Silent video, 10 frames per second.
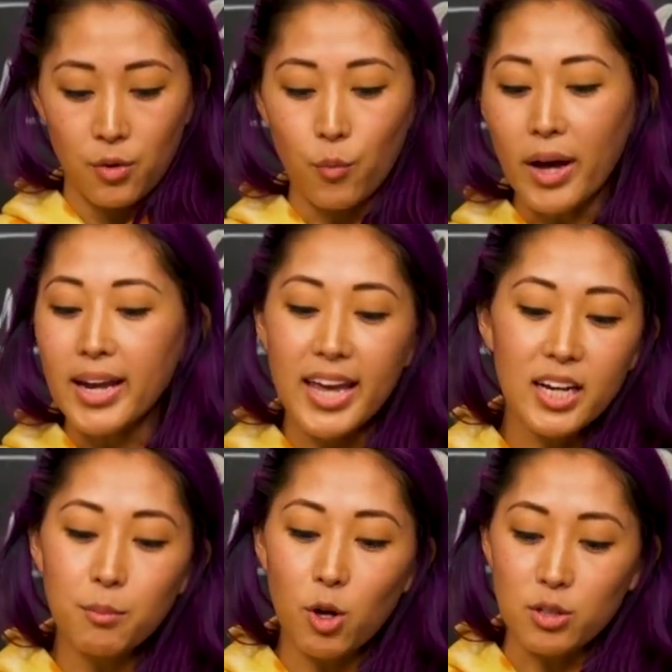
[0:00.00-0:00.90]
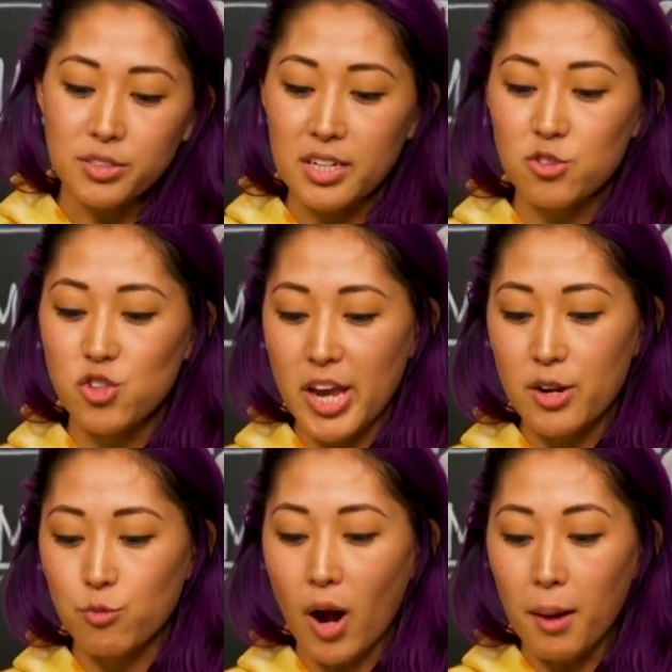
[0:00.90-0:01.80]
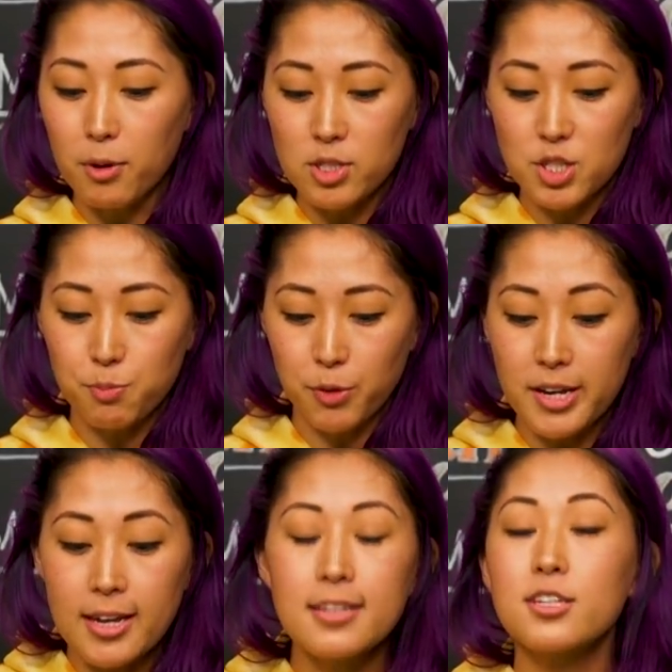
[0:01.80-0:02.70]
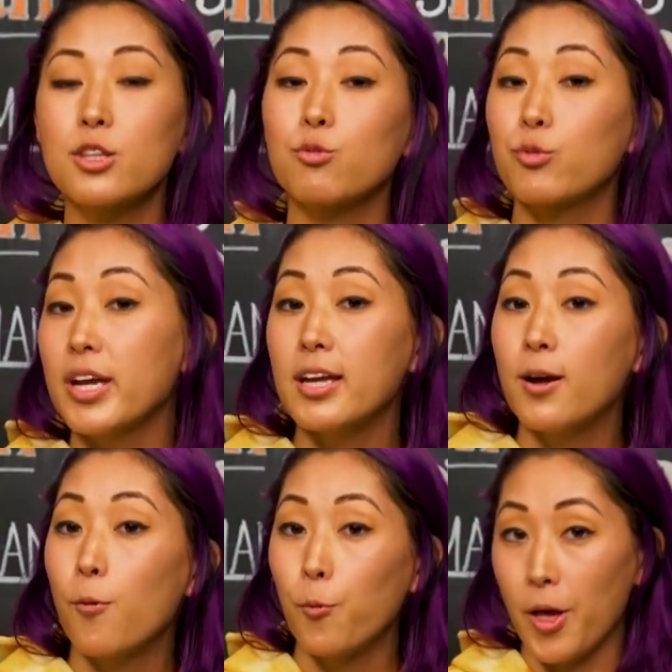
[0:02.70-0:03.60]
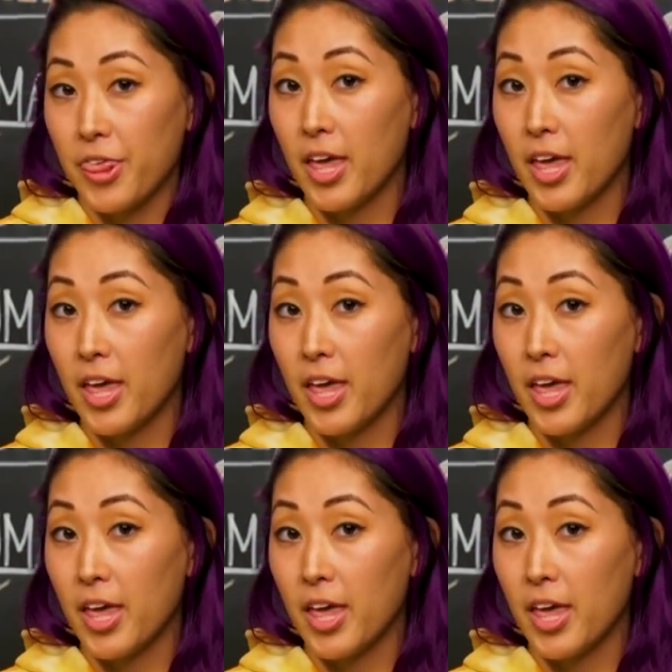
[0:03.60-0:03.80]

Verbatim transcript: What animal did Jake Roberts bring into the ring with